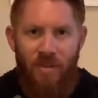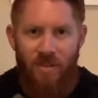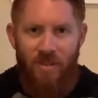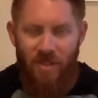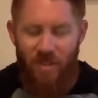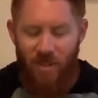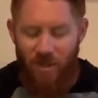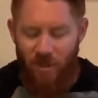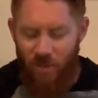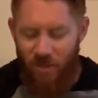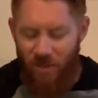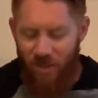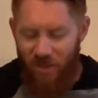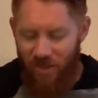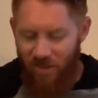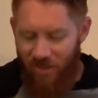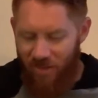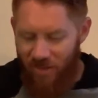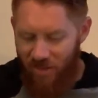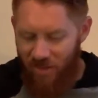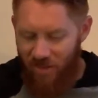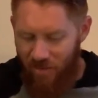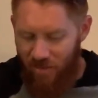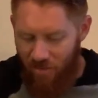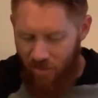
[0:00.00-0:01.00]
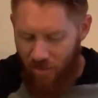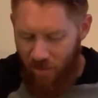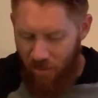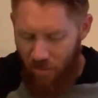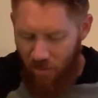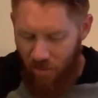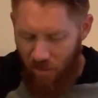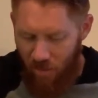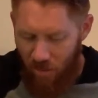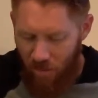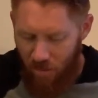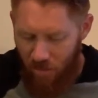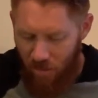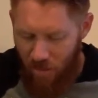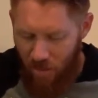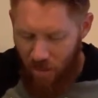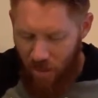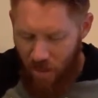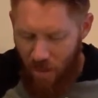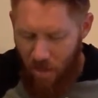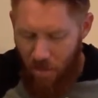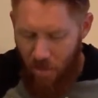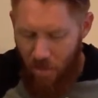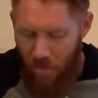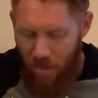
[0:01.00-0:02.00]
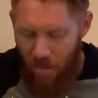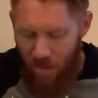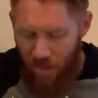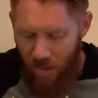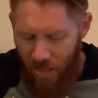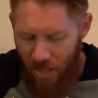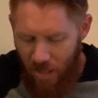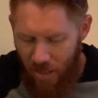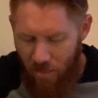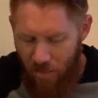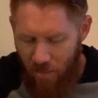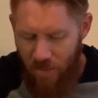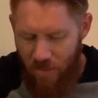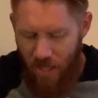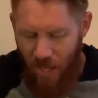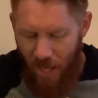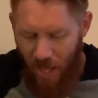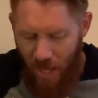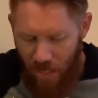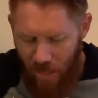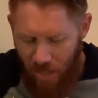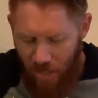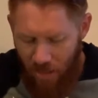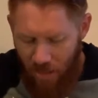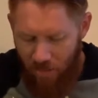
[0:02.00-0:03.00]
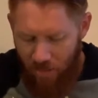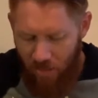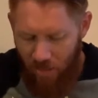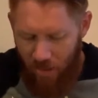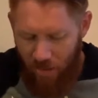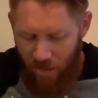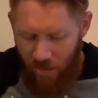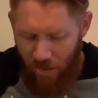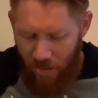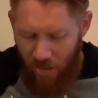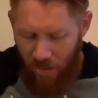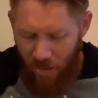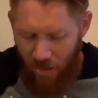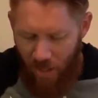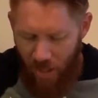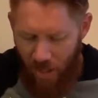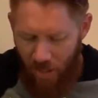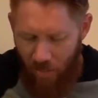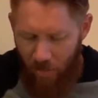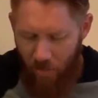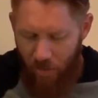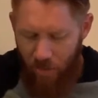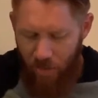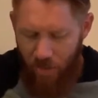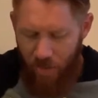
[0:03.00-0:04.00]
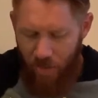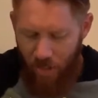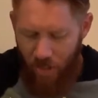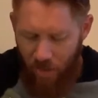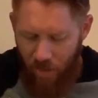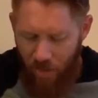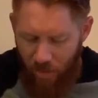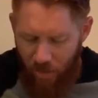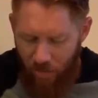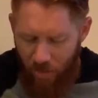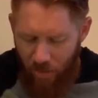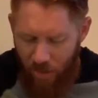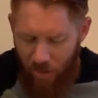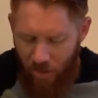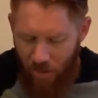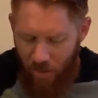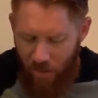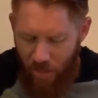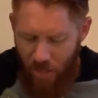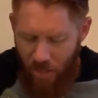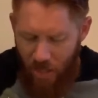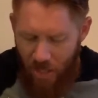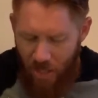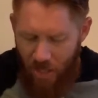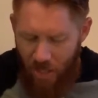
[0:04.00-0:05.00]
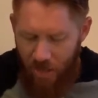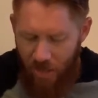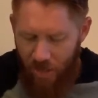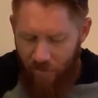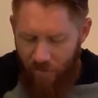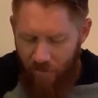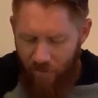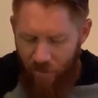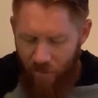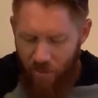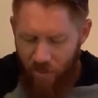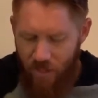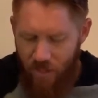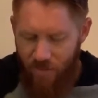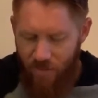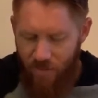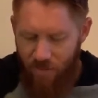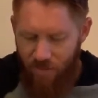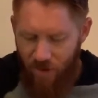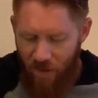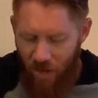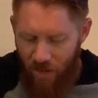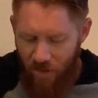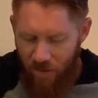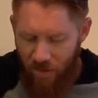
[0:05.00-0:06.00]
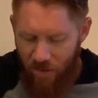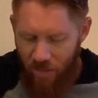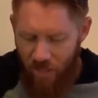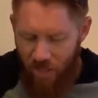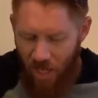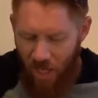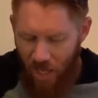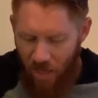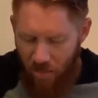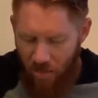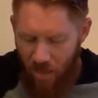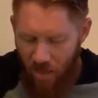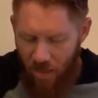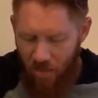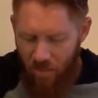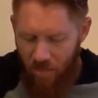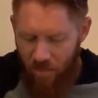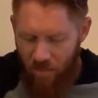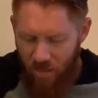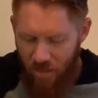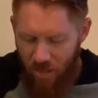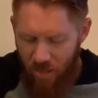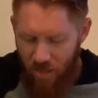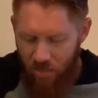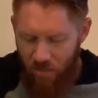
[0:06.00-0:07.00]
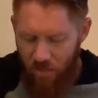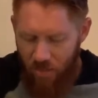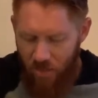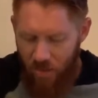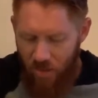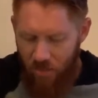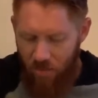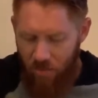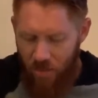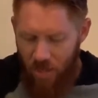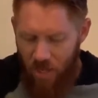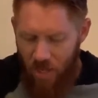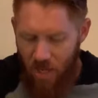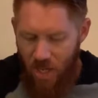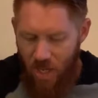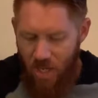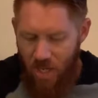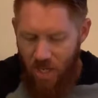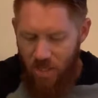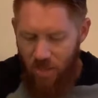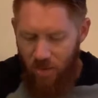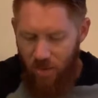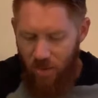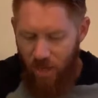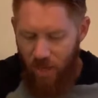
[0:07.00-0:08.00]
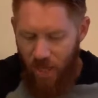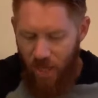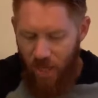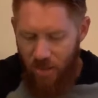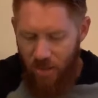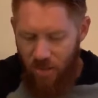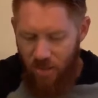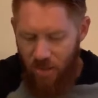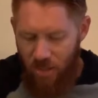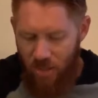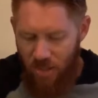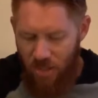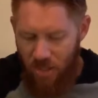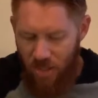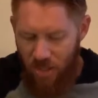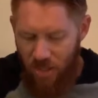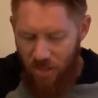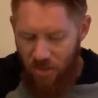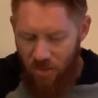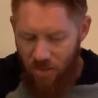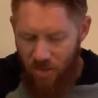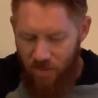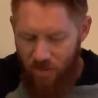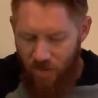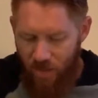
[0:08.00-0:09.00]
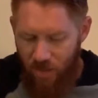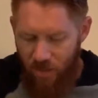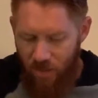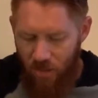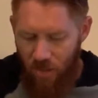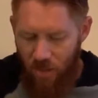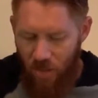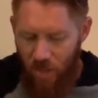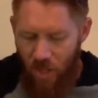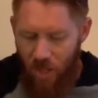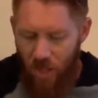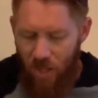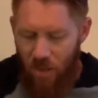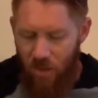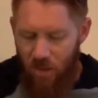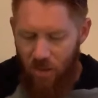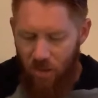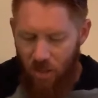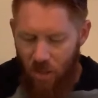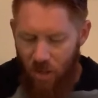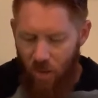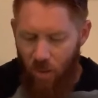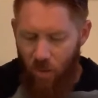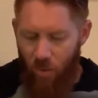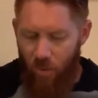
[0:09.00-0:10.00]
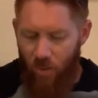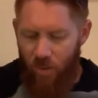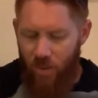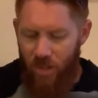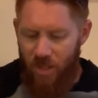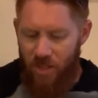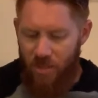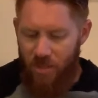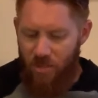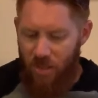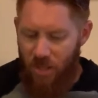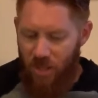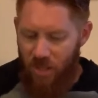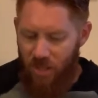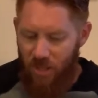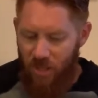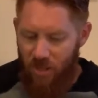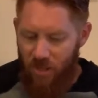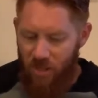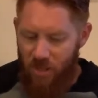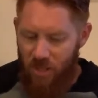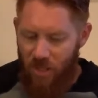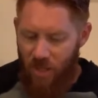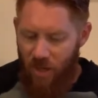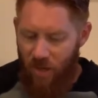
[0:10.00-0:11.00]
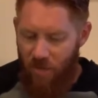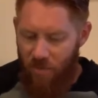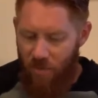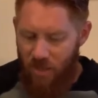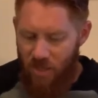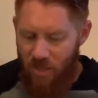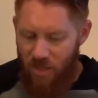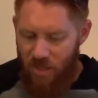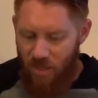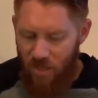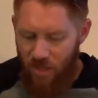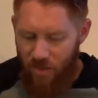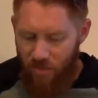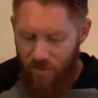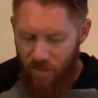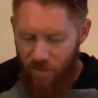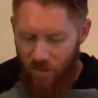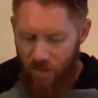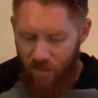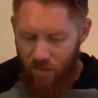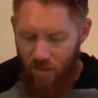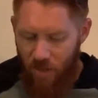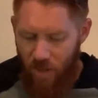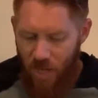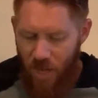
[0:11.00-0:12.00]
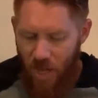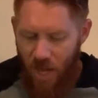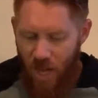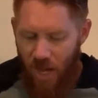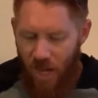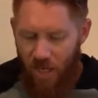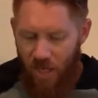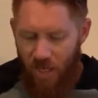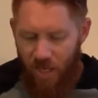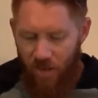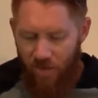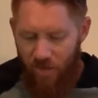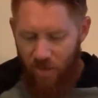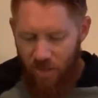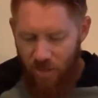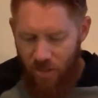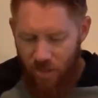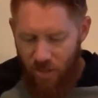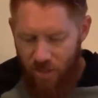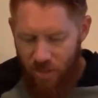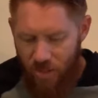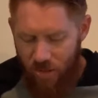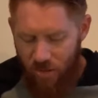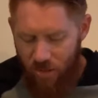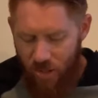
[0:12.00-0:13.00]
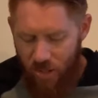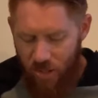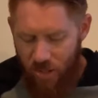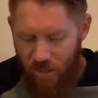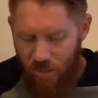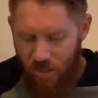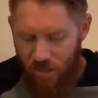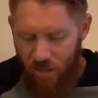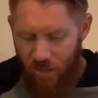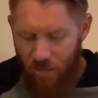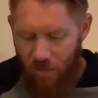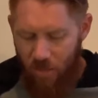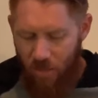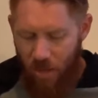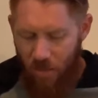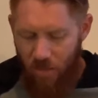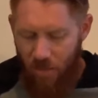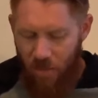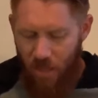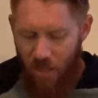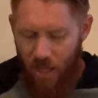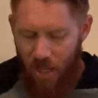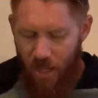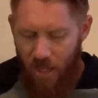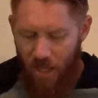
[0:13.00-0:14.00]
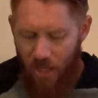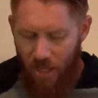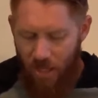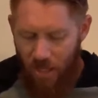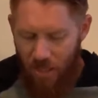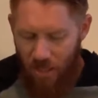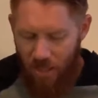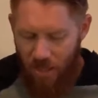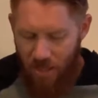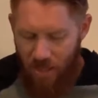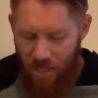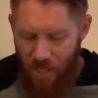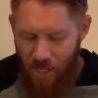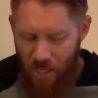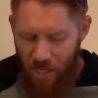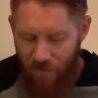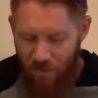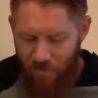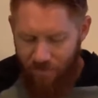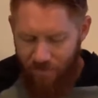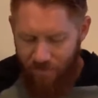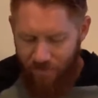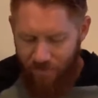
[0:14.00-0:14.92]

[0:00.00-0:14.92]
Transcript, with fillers: Here we go, the fun part. But he was angry and would not go in. Therefore his father came out and pleaded with him. So he answered and said to his father, Lo, these many years I have been serving you. I never transgressed your commandment at any time.